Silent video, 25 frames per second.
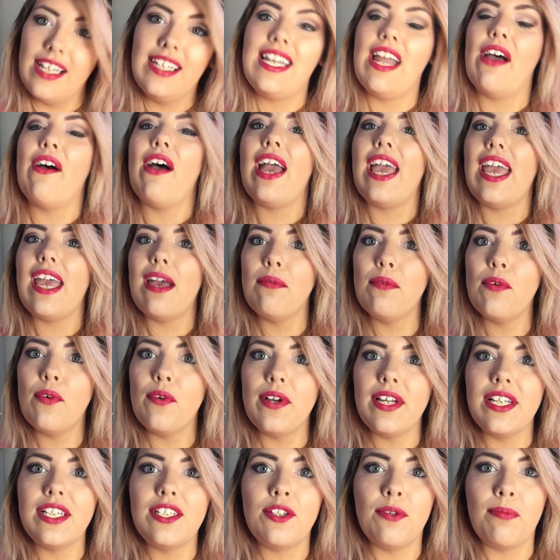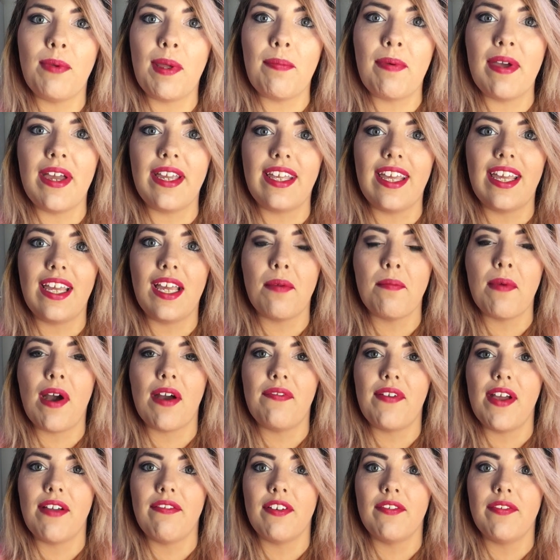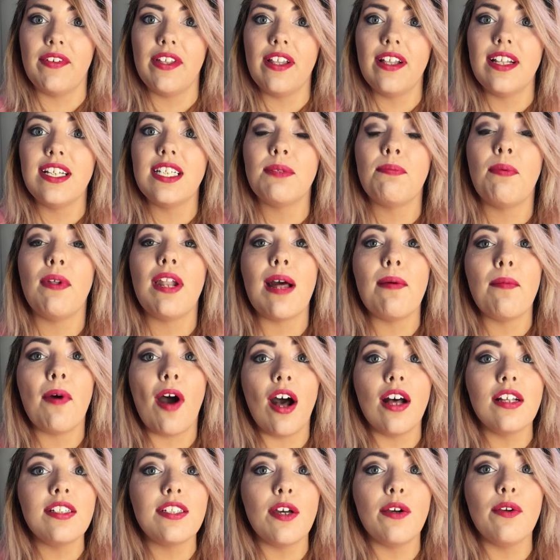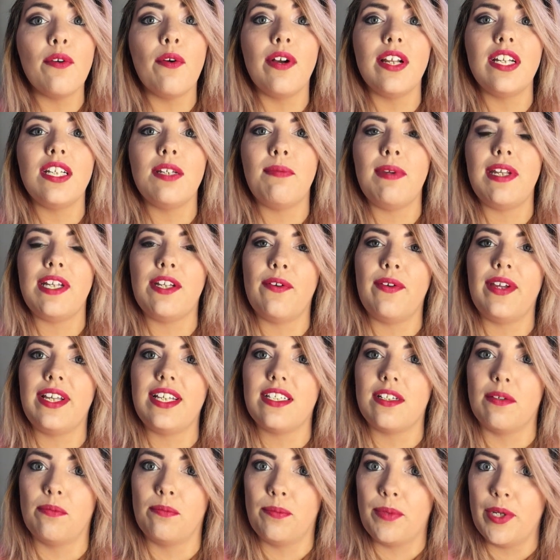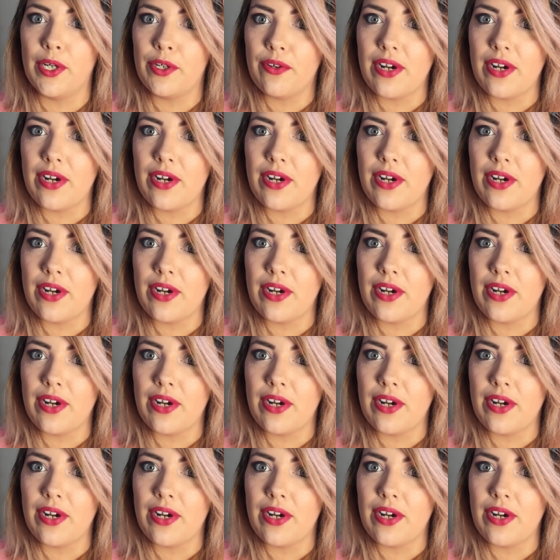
Now, I am going to be picking my favorite villains, but I'm also going to be doing some book